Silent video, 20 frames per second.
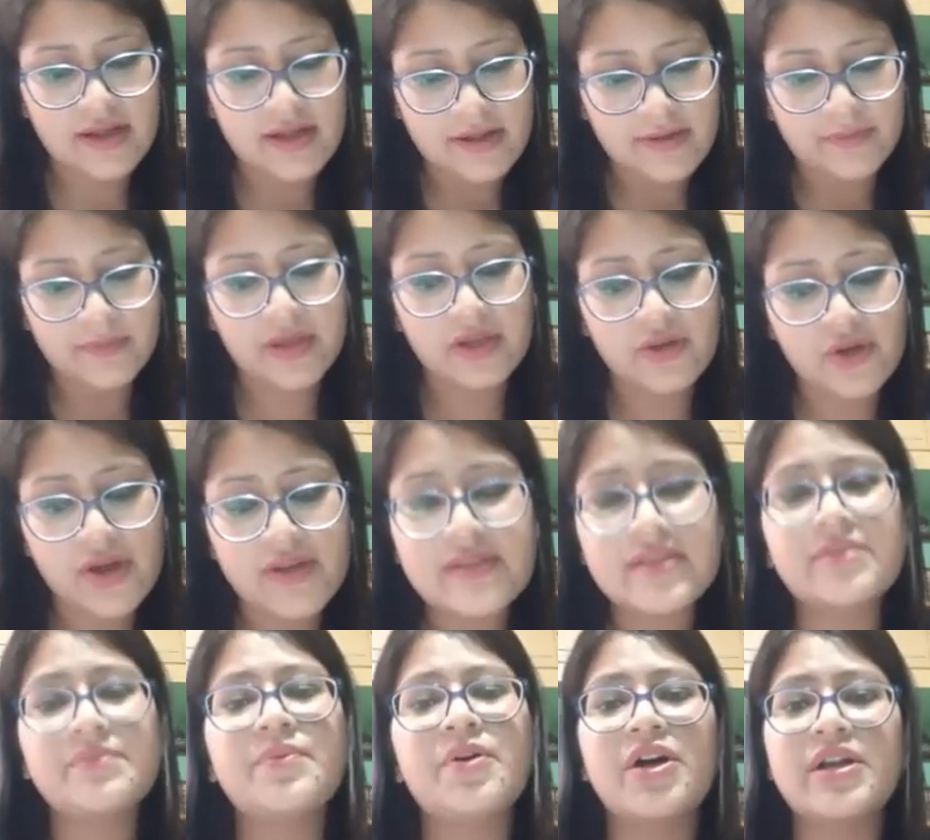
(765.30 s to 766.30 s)
because
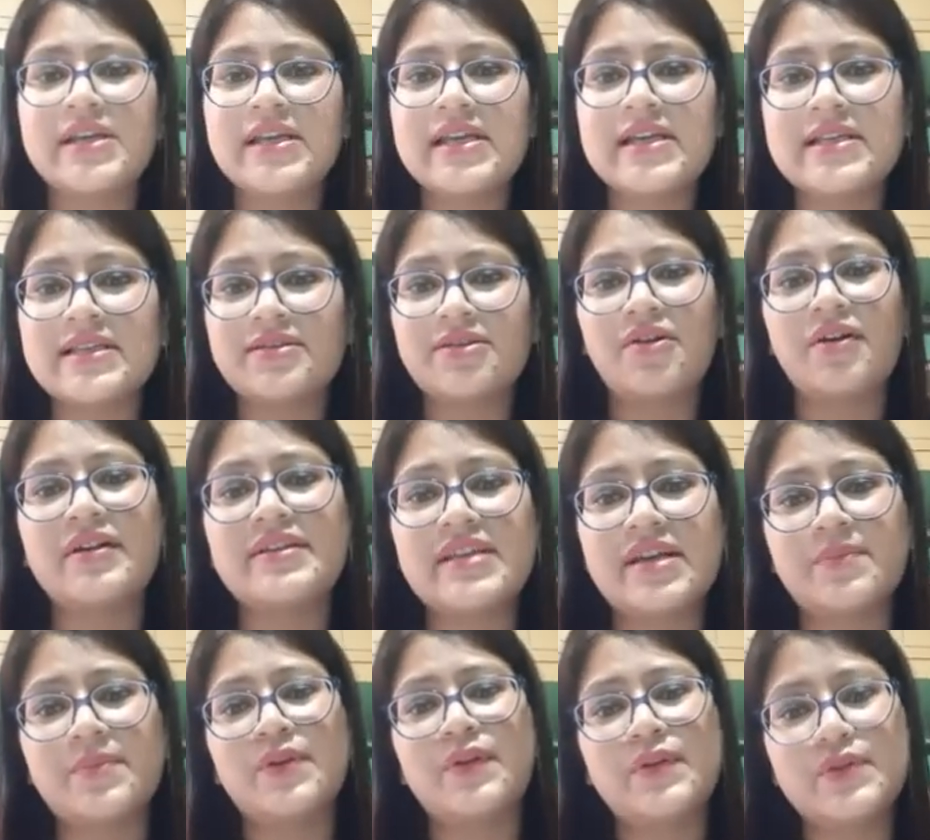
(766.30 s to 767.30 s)
the body is not
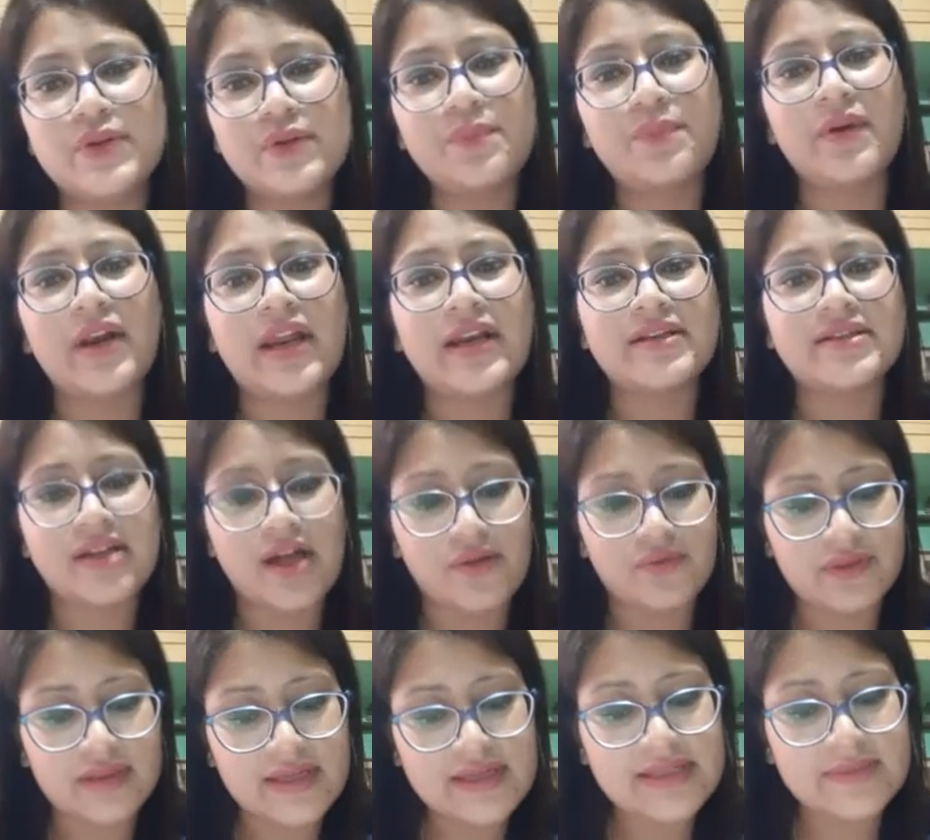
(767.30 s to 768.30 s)
able to break
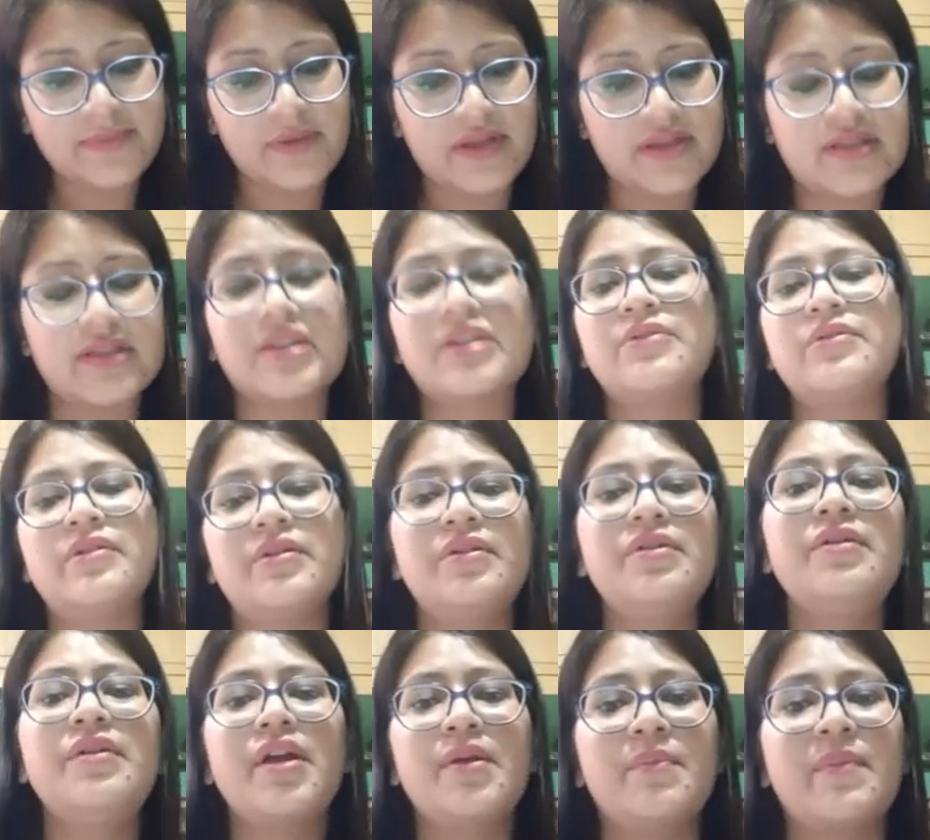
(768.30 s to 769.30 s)
down this
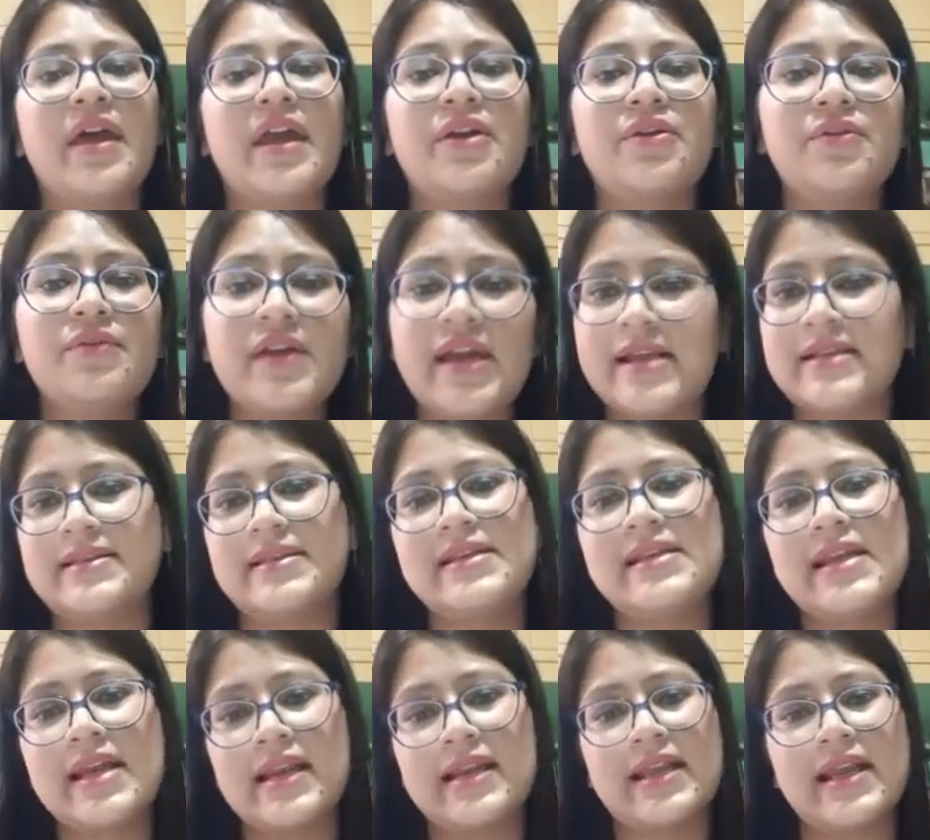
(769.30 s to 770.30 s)
particular amino
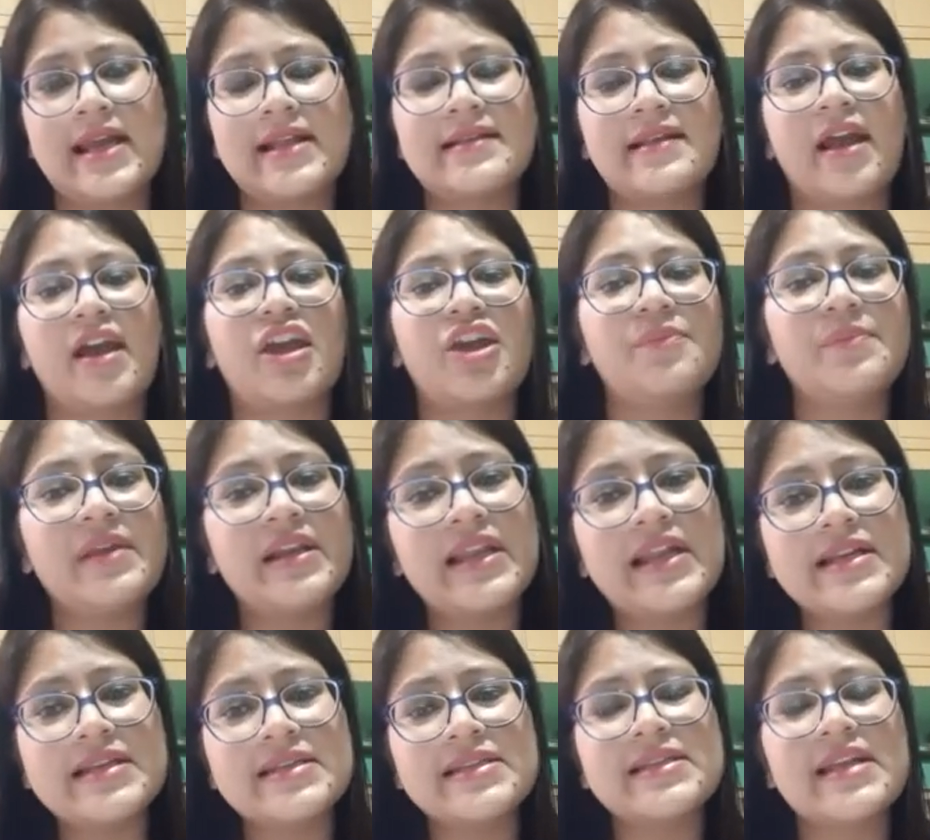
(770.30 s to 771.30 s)
acid. It gets
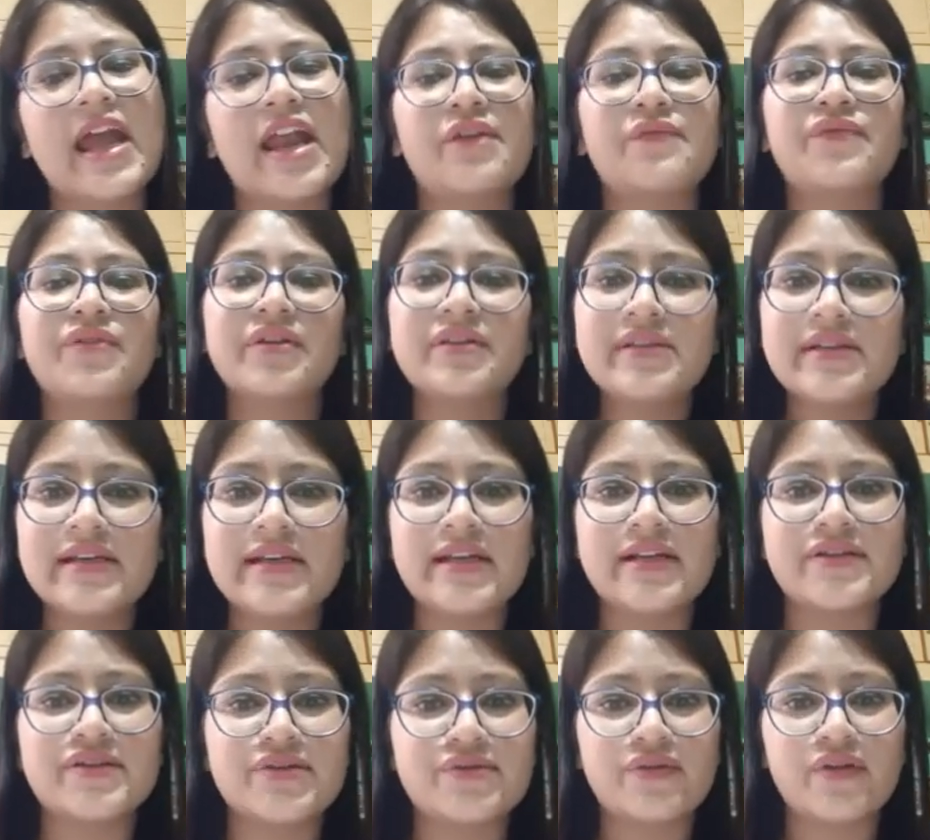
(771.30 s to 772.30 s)
accumulated and further
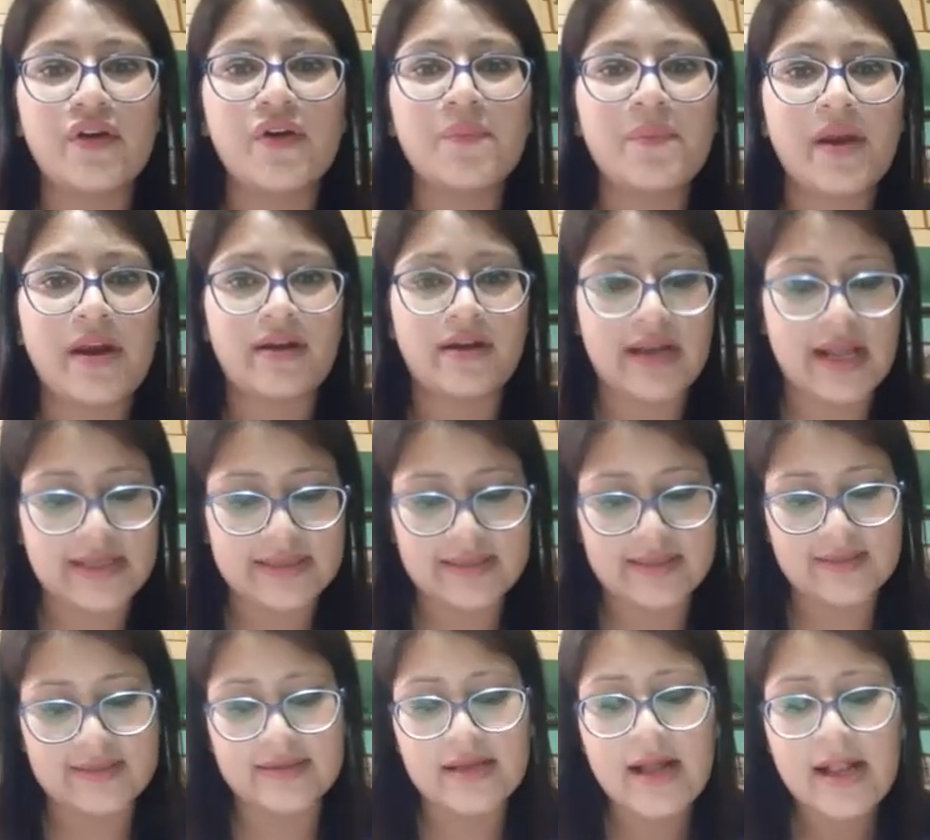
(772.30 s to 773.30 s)
leads to your
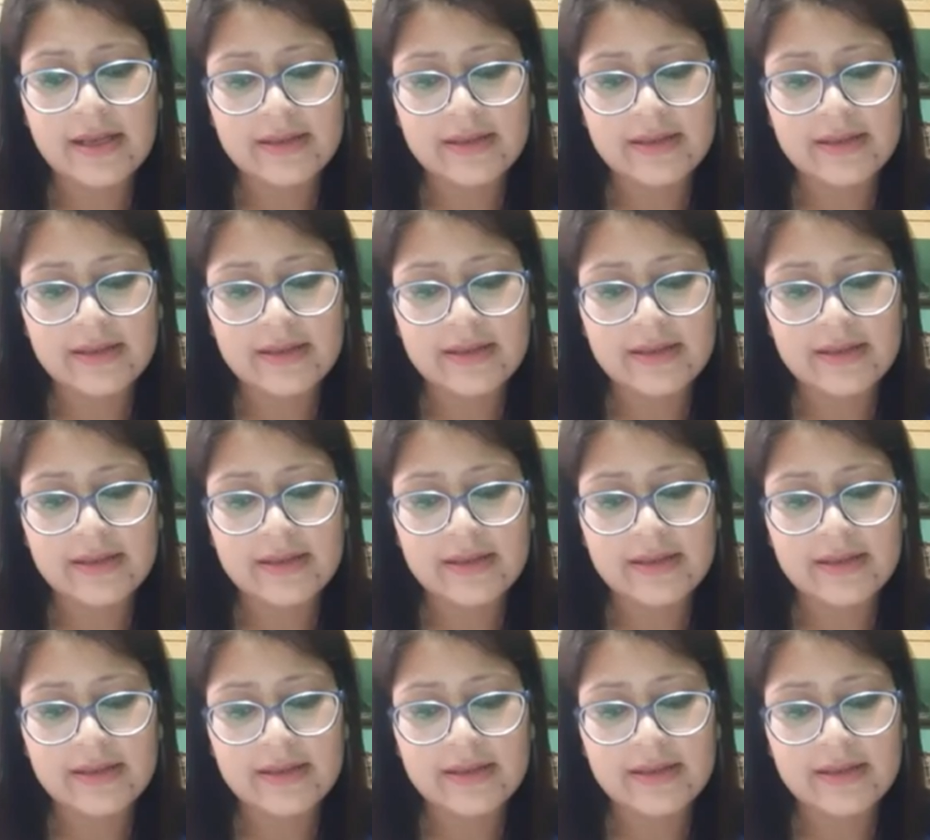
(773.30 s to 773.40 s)
paralysis.